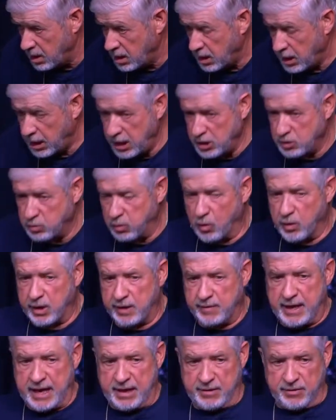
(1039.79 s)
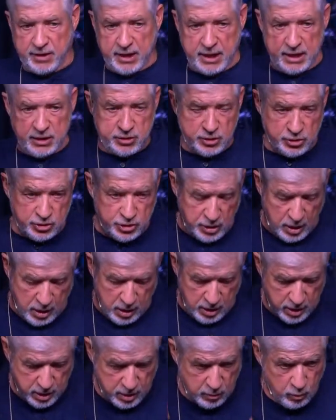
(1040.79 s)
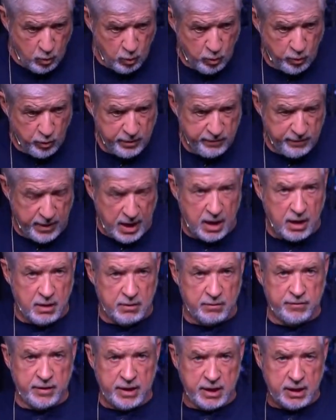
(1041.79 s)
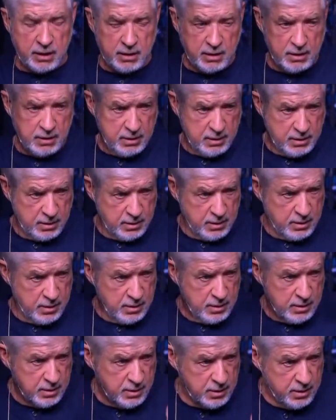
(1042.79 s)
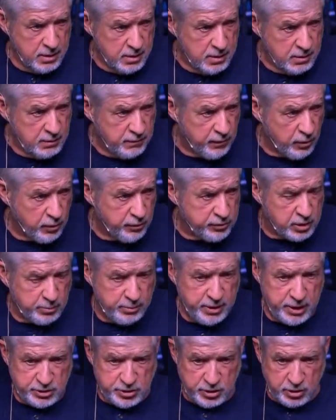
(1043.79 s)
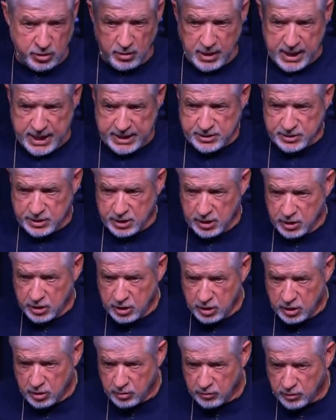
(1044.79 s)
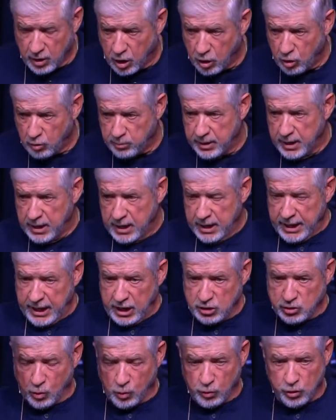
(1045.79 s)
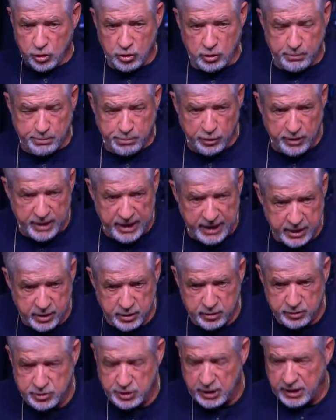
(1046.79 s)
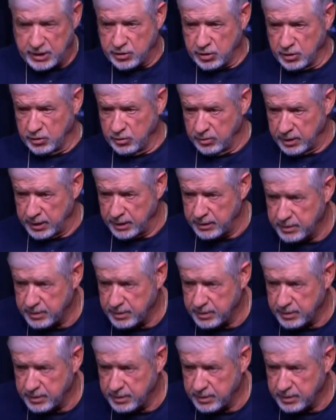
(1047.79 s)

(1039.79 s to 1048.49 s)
He's wanting that thing to start revolving. Fourth dimension, Christ in you, the hope. He's wanting you to put energy to it.